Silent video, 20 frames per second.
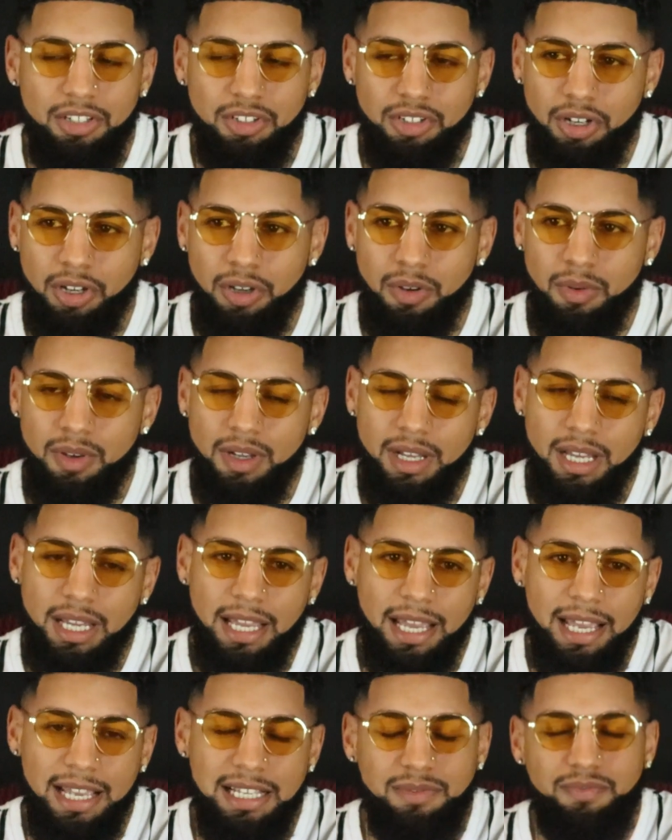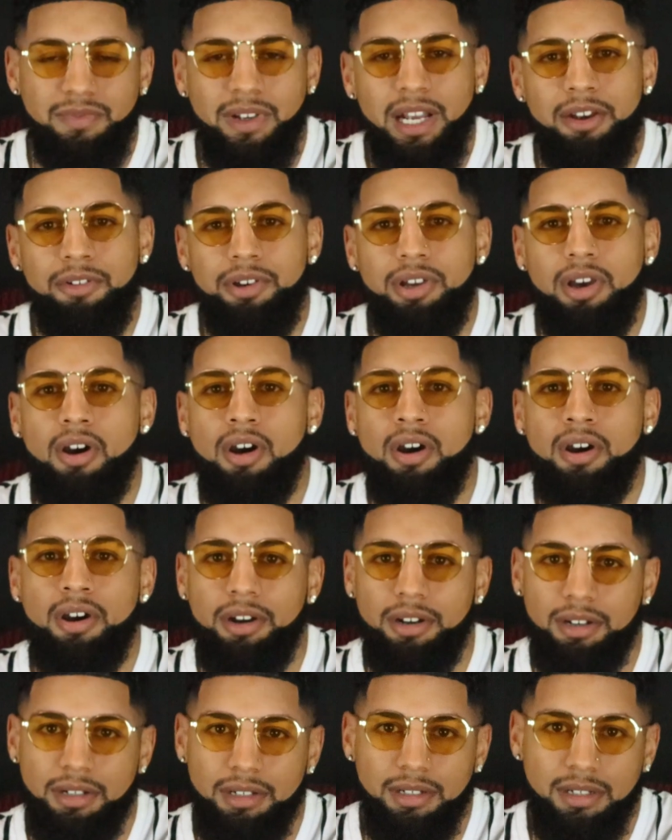You know, it's very
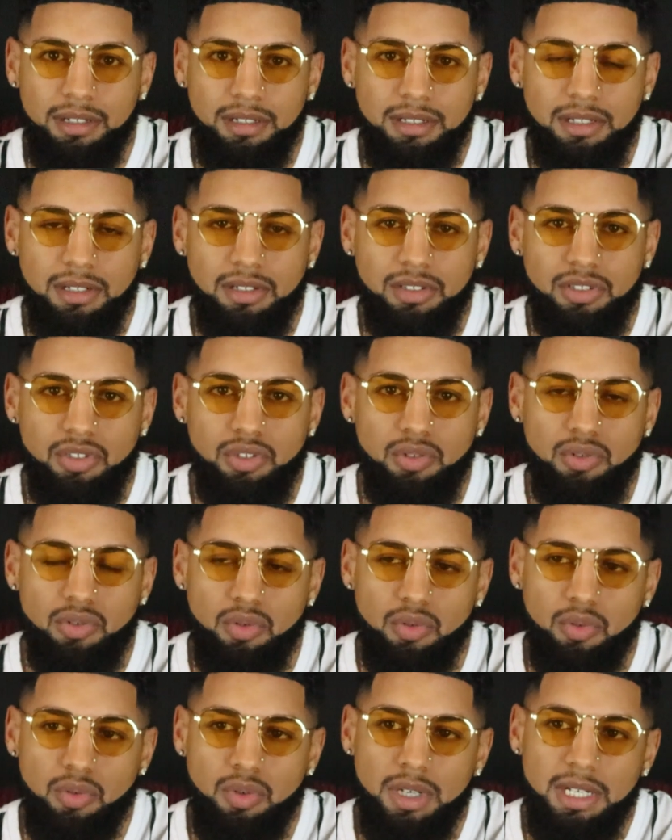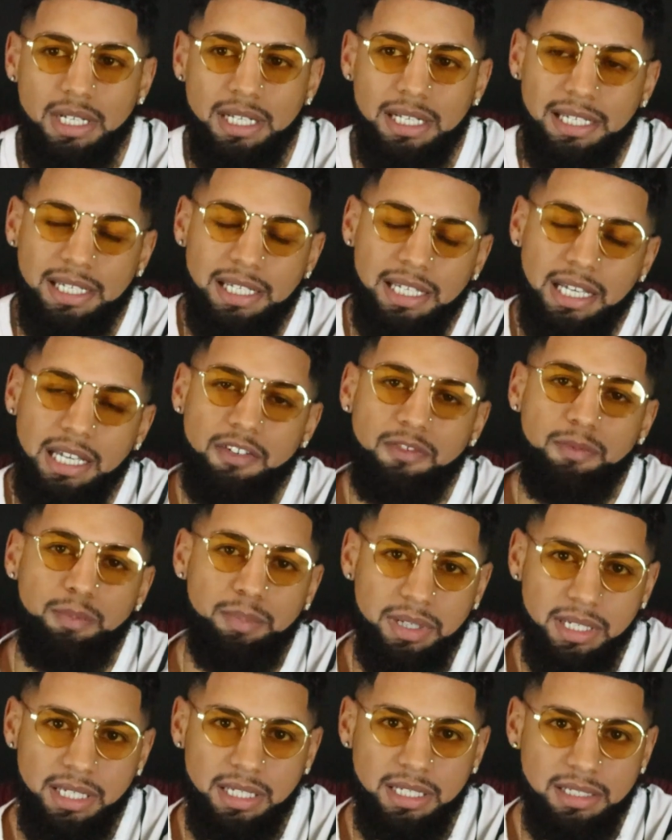hard to give
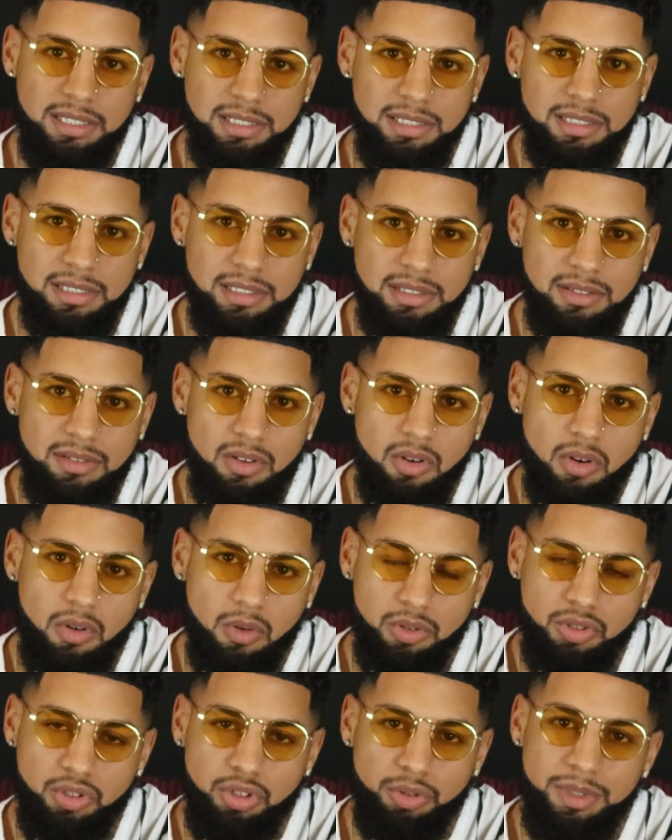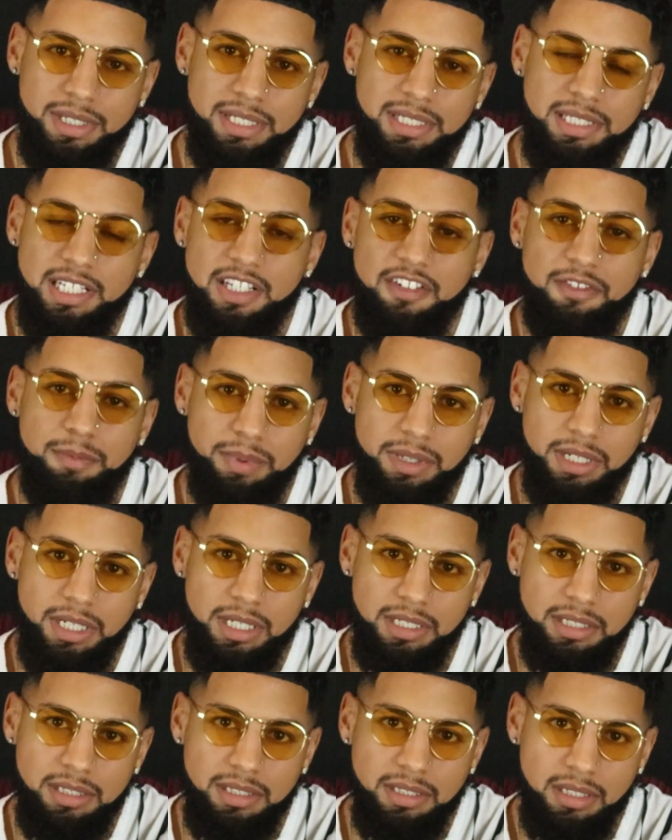peace or to receive
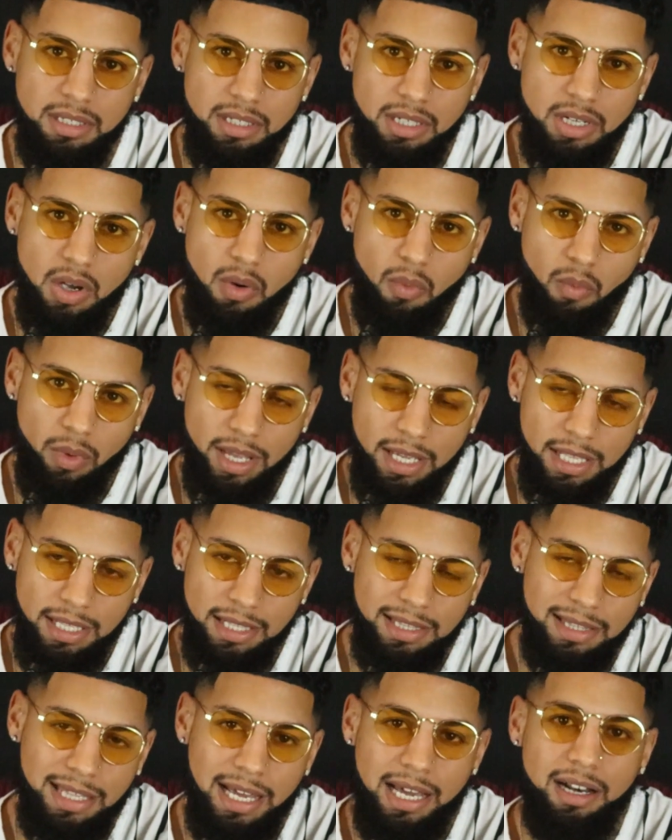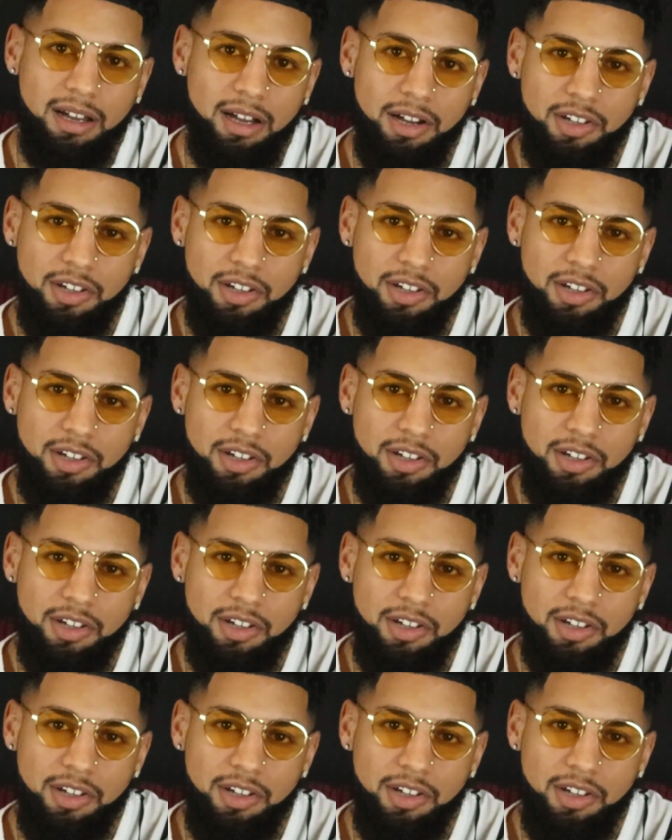peace when that